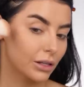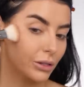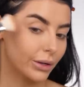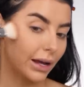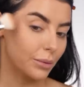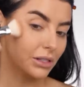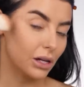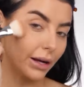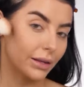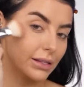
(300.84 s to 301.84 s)
So again, I'm
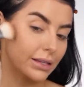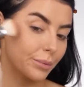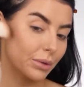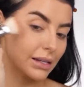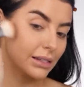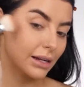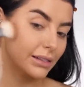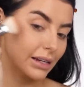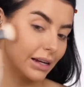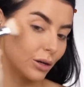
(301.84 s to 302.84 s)
starting in the same place that I
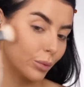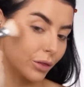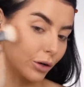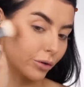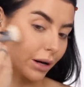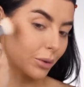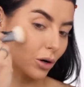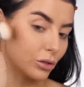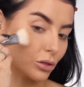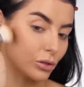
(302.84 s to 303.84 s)
did with the cream
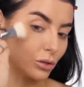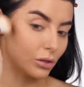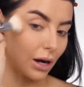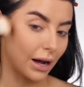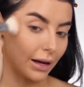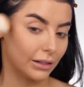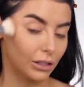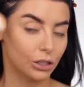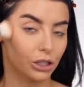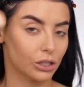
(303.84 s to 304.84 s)
contour
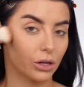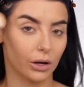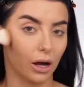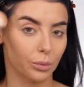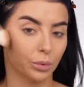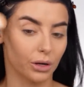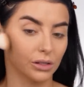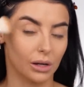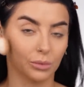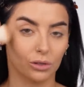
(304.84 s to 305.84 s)
and just going
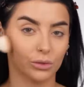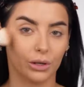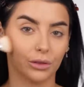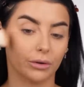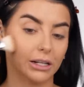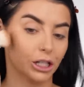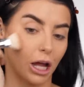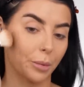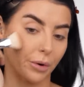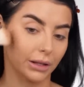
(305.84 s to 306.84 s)
upwards. I'm not doing a three
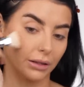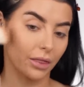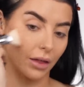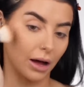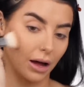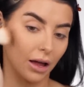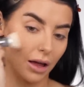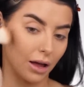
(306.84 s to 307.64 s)
shape or anything like that.